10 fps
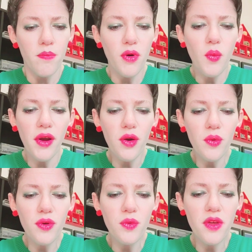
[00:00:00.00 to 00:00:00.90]
But where
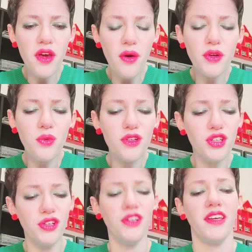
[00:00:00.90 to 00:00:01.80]
would we go to
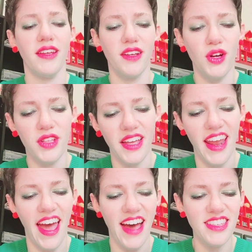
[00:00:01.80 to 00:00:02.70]
return it? Colette
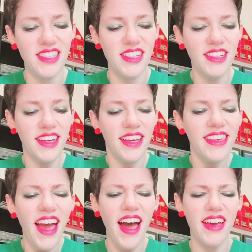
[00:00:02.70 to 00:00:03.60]
asked.
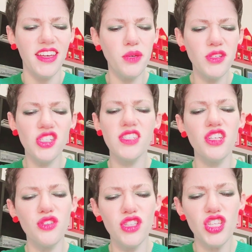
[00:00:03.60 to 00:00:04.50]
Yeah, it was just
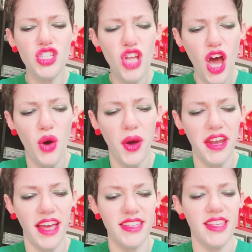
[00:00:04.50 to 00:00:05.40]
here in the snow,
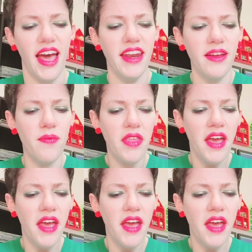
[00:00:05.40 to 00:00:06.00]
Annette said.